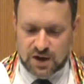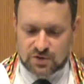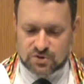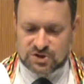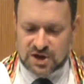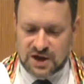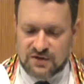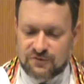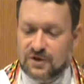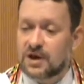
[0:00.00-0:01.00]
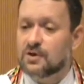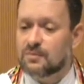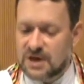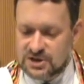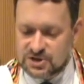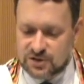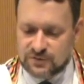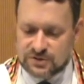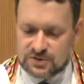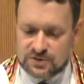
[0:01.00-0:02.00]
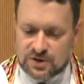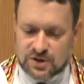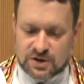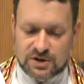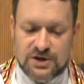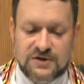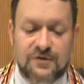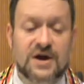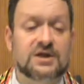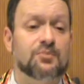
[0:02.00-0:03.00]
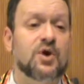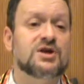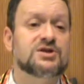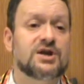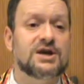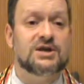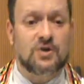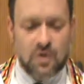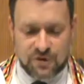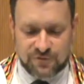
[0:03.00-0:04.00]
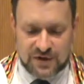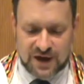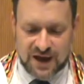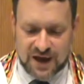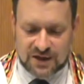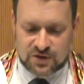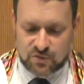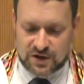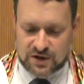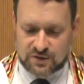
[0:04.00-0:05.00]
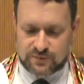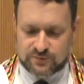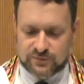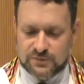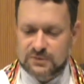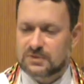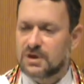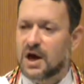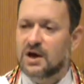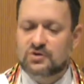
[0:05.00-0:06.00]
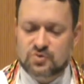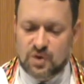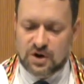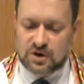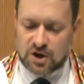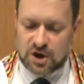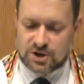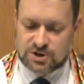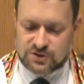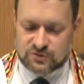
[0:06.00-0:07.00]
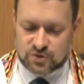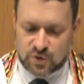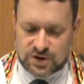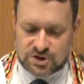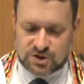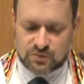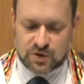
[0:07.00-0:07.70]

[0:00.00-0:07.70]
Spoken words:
your slave, and your maidservant, the Levite, the proselyte, the orphan, and the widow." How does one achieve joy, she